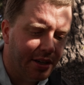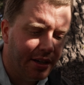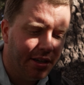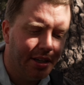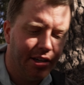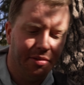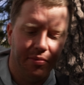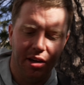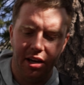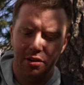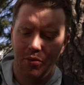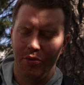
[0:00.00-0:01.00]

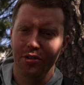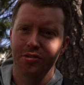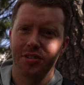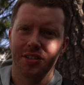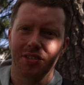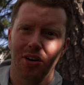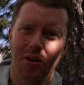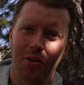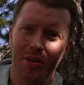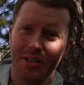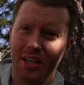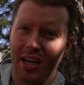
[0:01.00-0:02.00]
I don't use these all
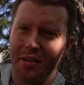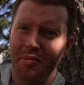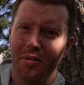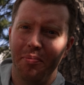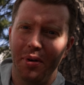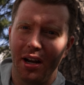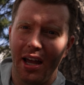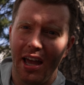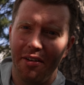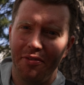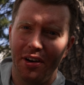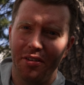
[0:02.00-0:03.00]
the time, but I
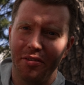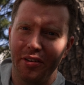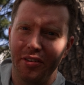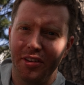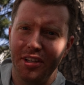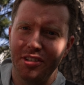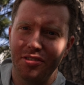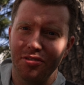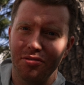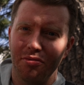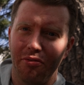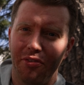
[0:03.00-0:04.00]
have found these
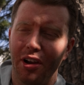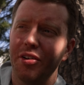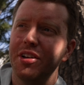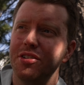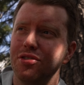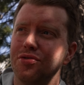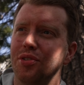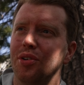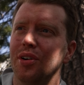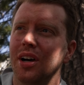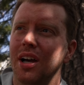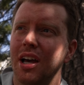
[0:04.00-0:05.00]
very
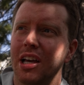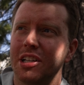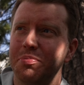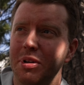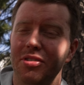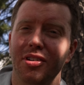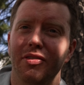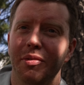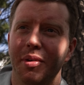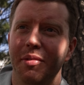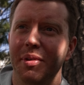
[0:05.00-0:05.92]
useful, especially if I'm going to